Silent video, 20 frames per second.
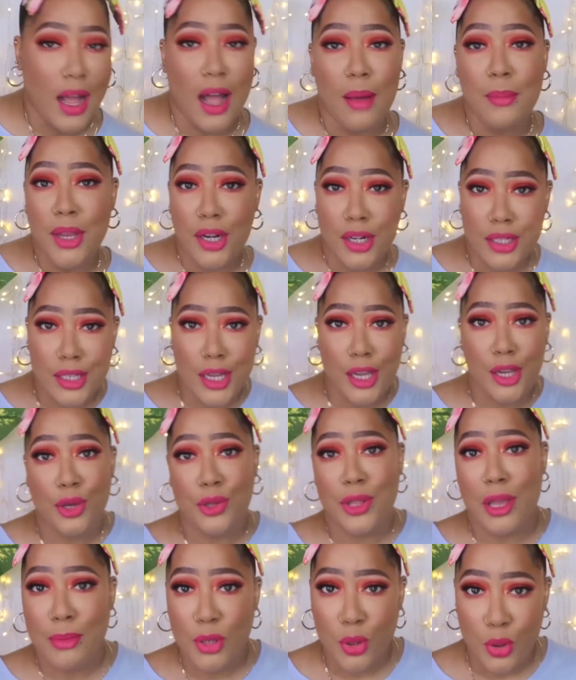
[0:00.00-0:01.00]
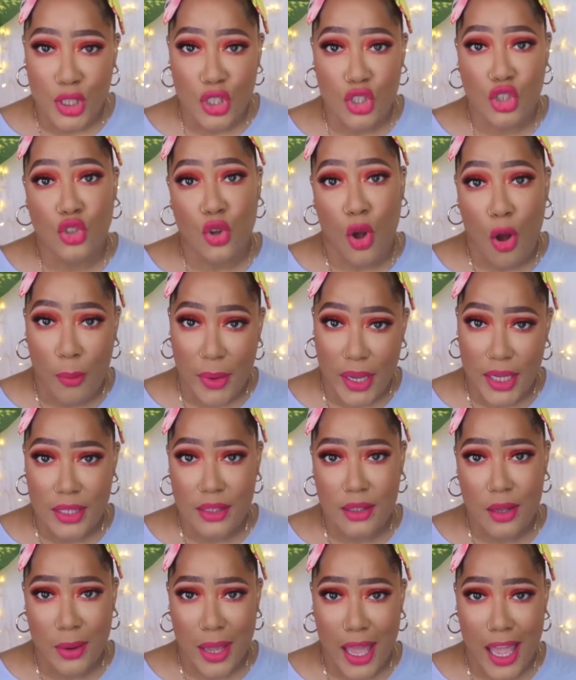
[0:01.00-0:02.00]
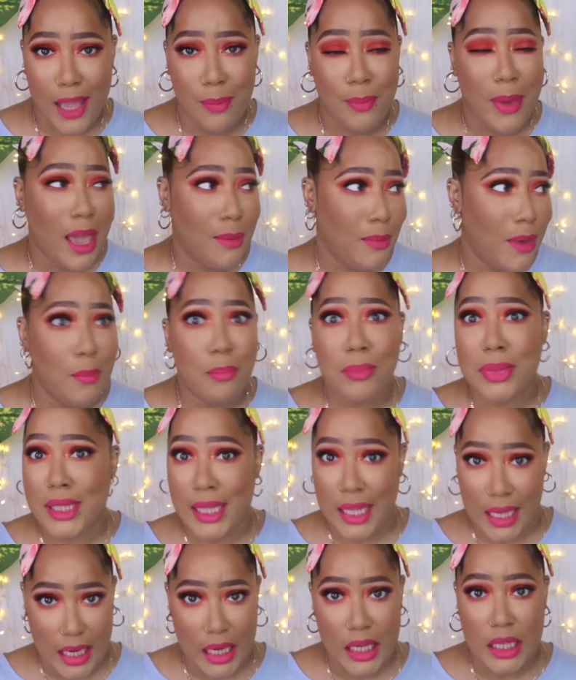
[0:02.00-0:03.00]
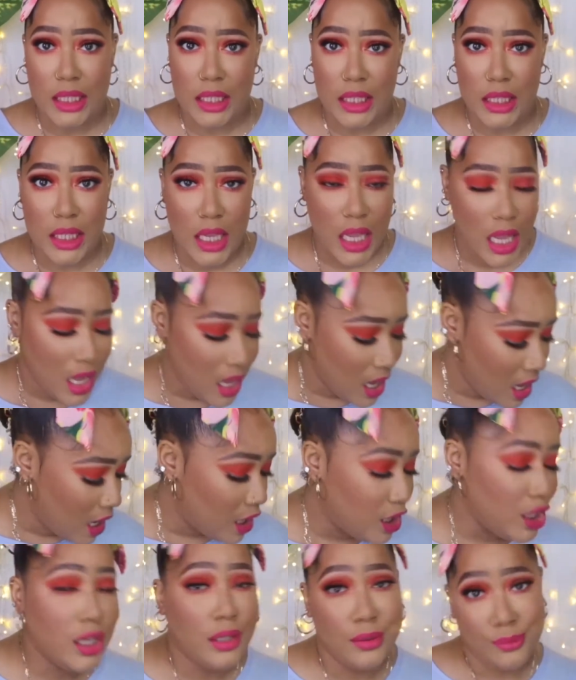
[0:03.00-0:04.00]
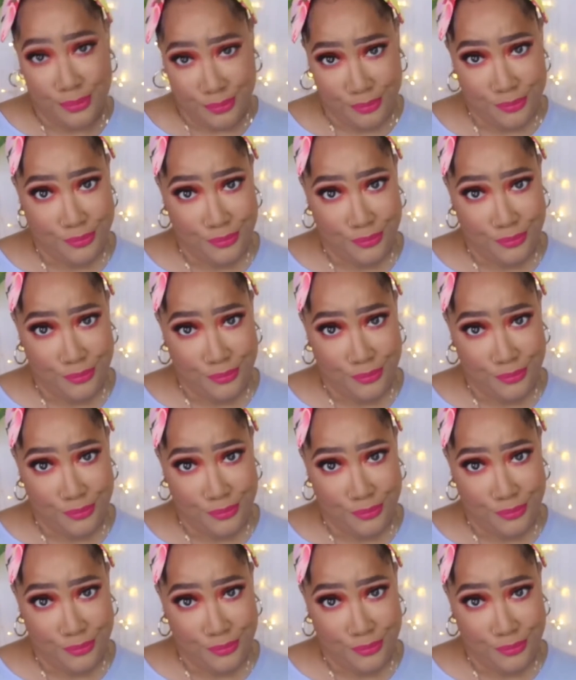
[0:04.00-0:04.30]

i'm here to tell you they be doing installments okay payment plans um